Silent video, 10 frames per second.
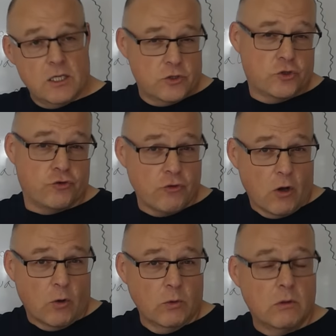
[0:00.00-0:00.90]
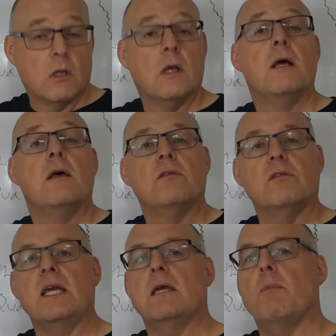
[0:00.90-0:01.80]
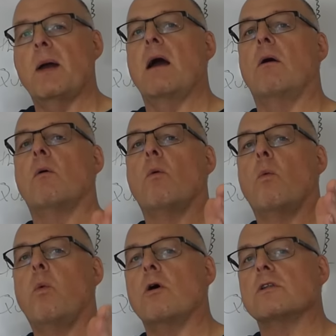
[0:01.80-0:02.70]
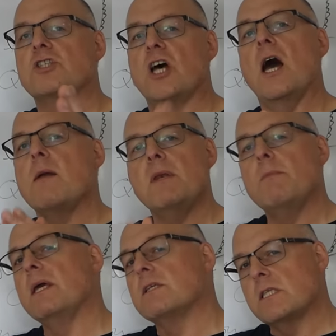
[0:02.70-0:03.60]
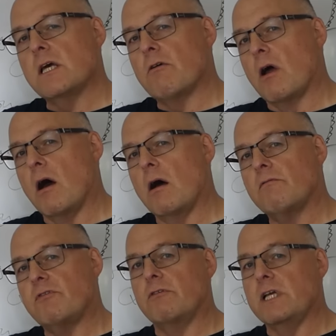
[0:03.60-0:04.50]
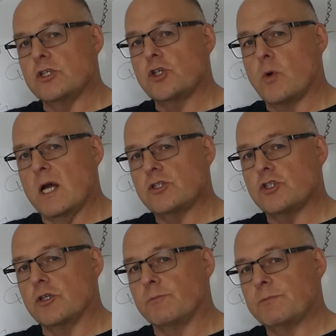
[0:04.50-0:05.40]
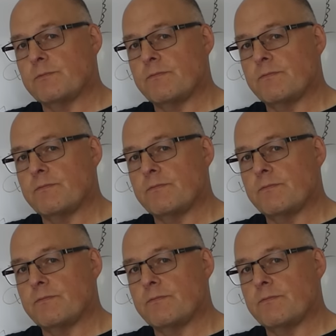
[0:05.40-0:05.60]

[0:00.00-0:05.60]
control Think about what time limits there are for each question.